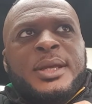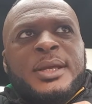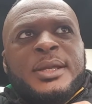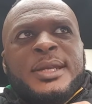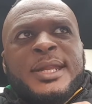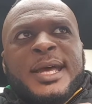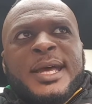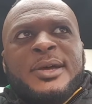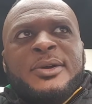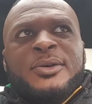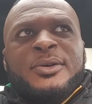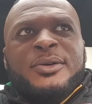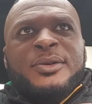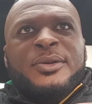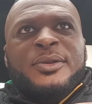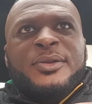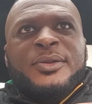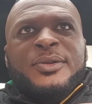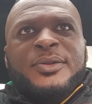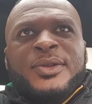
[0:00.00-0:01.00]
Now,
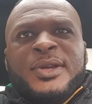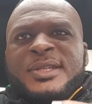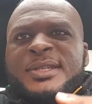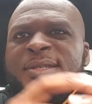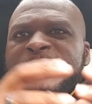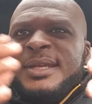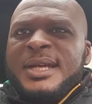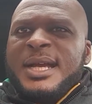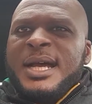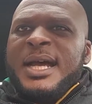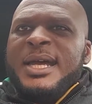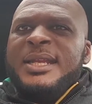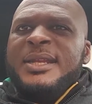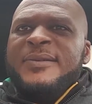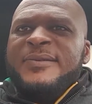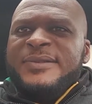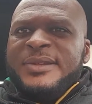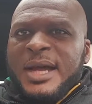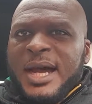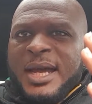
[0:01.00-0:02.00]
this is a kind
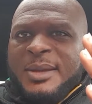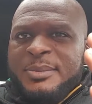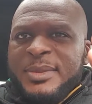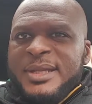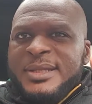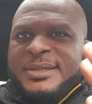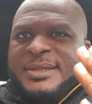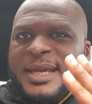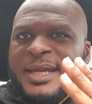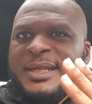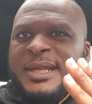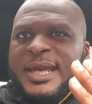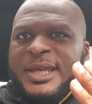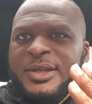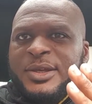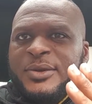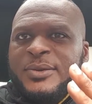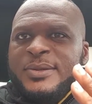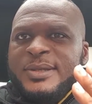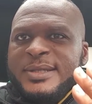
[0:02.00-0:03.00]
of diamond that they
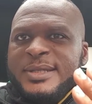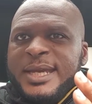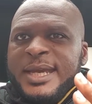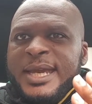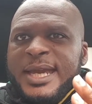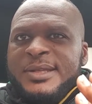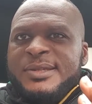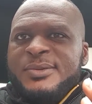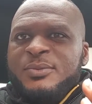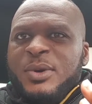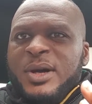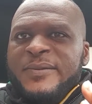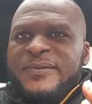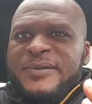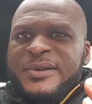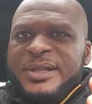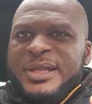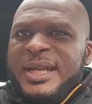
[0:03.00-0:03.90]
used against Watford,